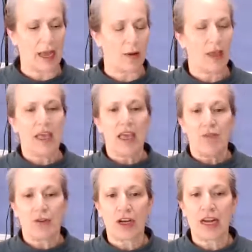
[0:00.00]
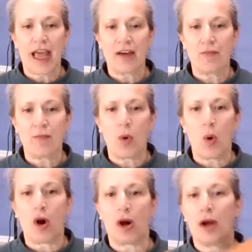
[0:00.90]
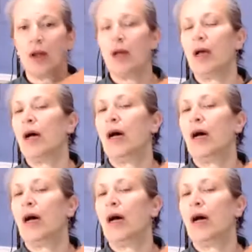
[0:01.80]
Now, if you're going to have more,